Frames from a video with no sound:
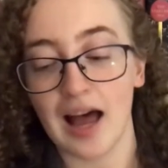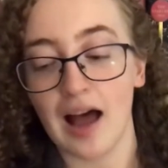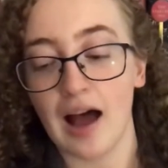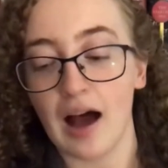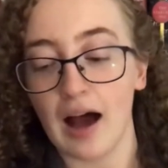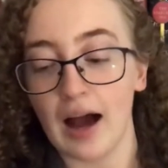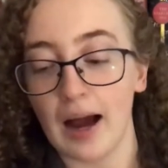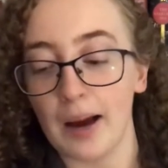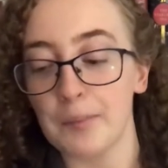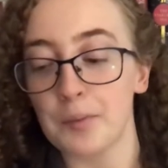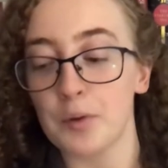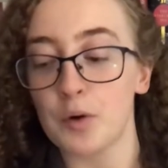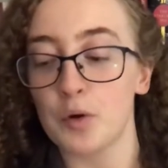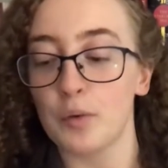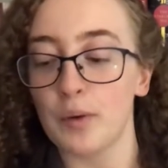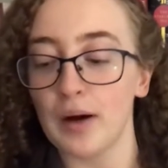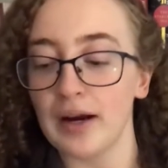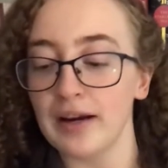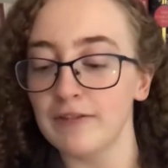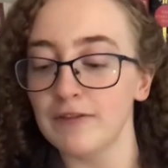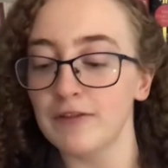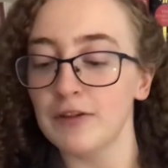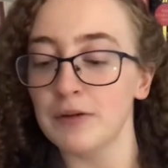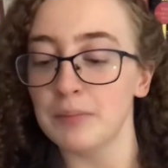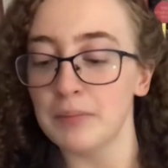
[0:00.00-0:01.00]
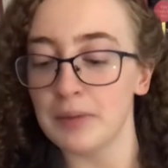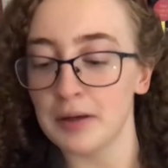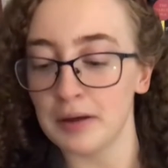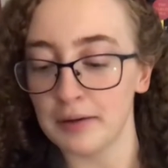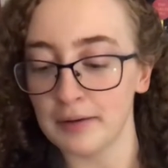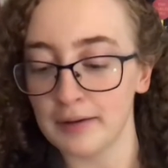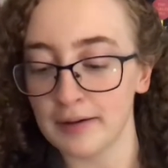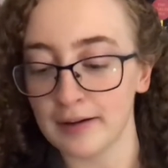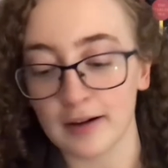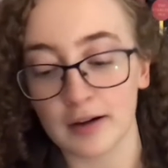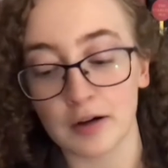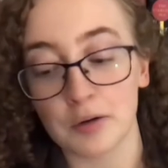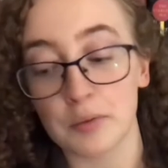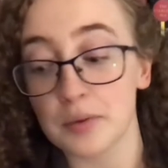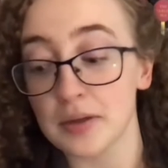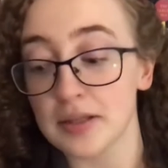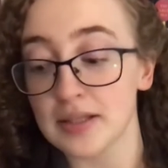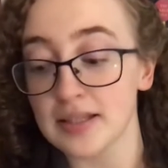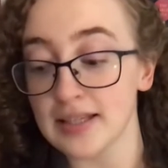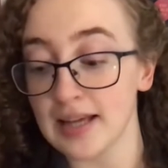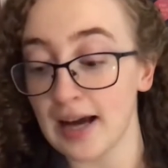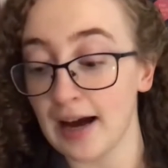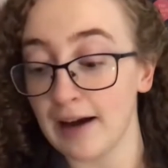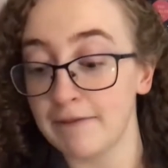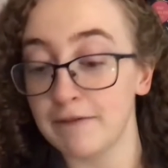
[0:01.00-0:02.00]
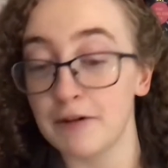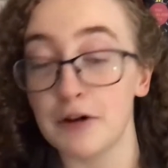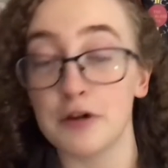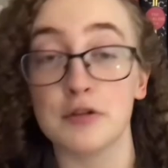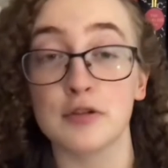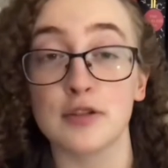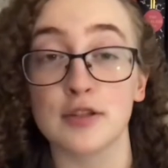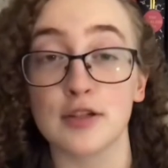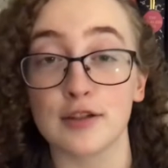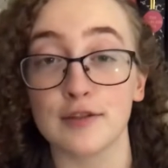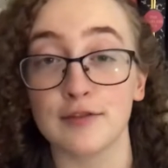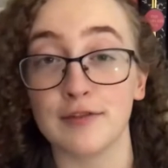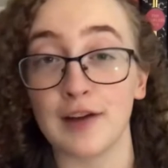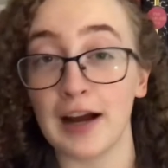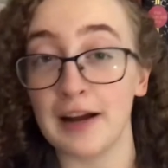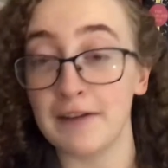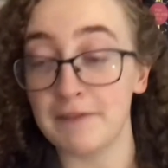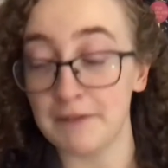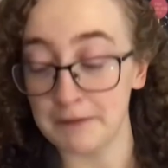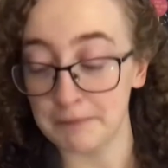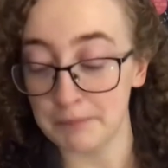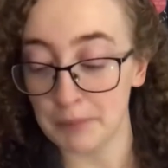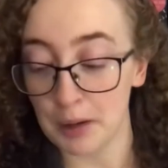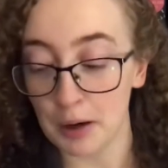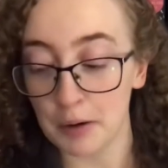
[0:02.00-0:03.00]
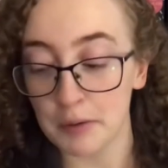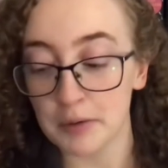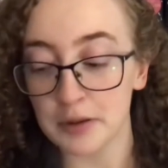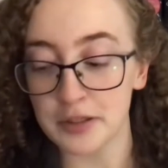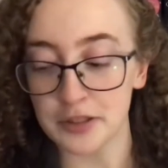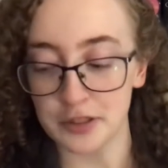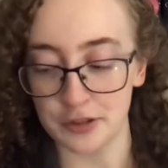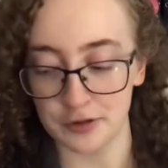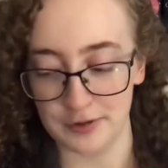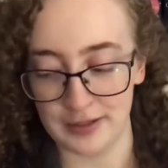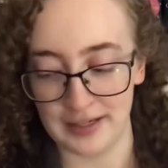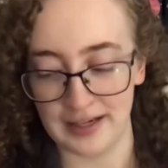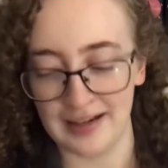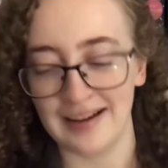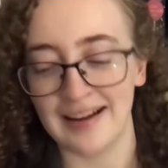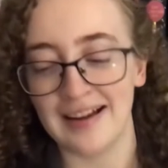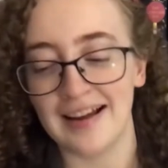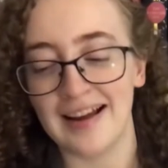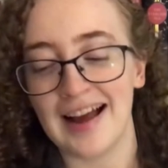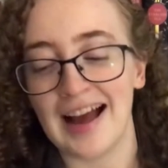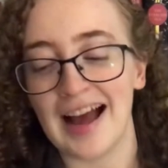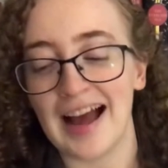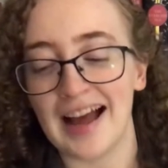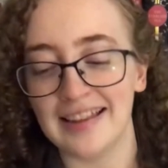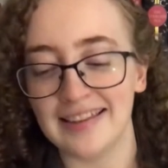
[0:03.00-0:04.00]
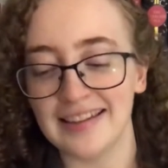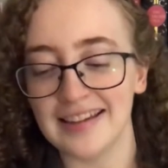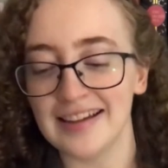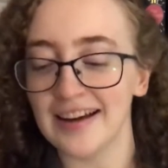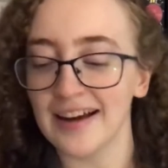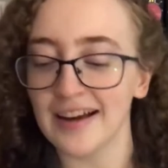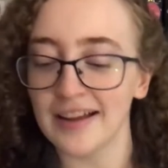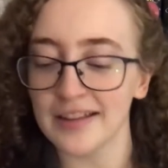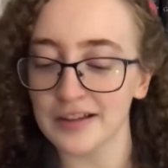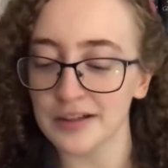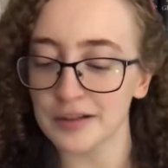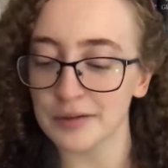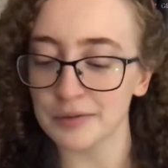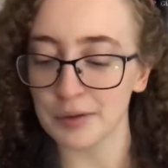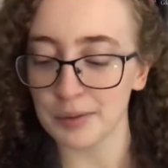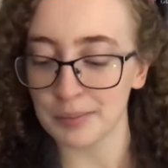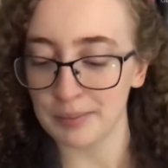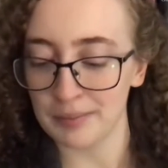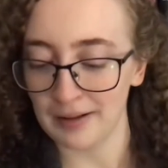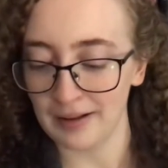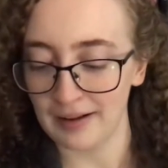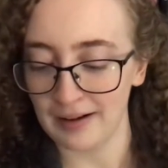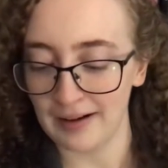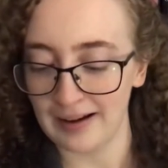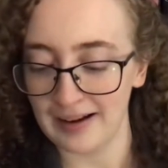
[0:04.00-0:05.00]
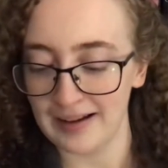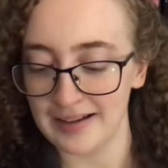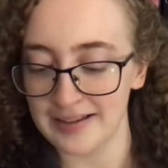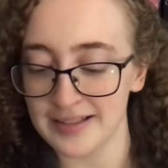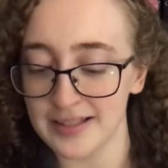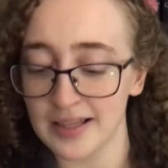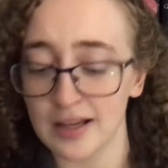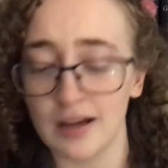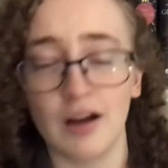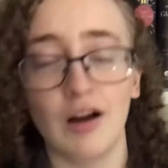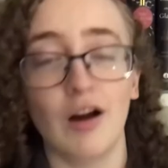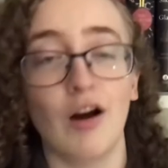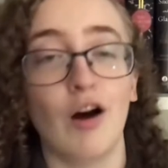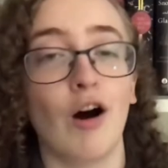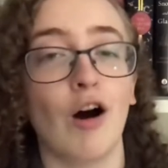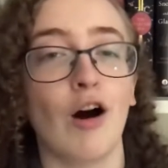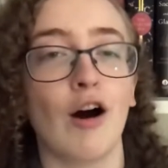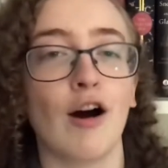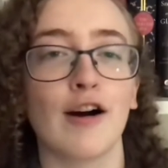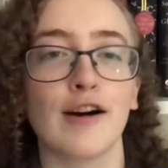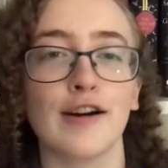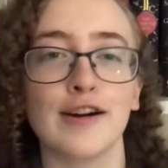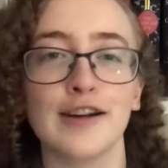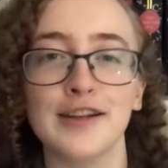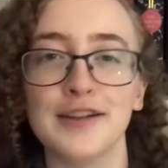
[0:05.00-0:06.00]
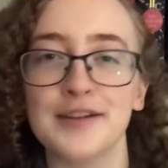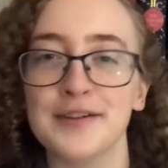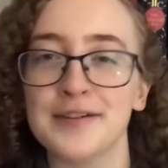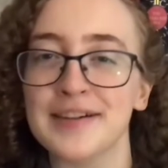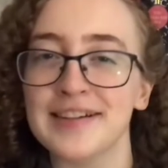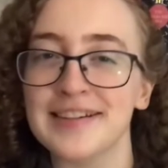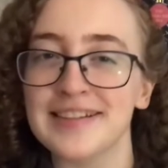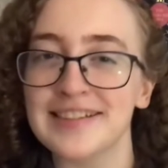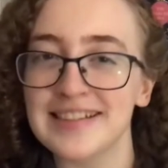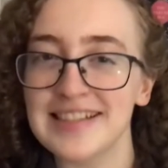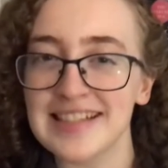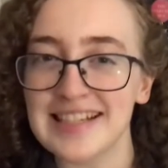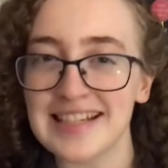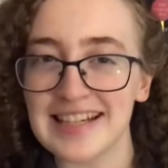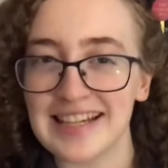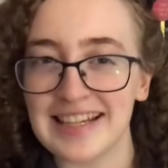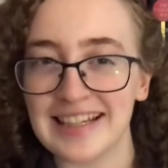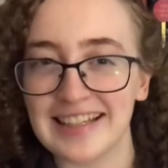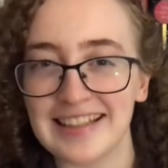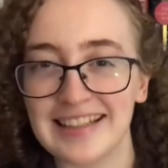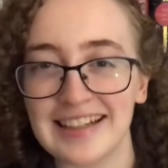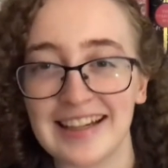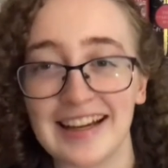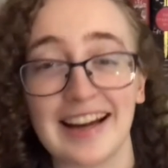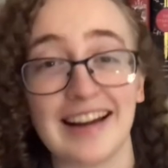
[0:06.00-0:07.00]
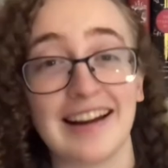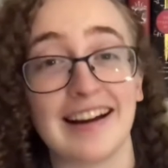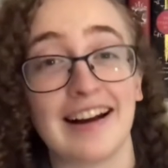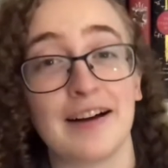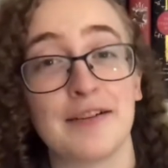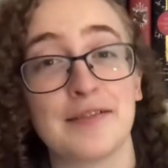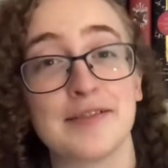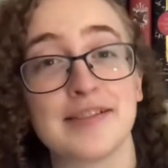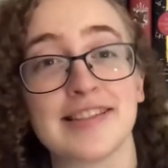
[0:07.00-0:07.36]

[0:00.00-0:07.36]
"I'm quite familiar with Sappho's surviving poetry," and the other replies, "Are you indeed?" And I was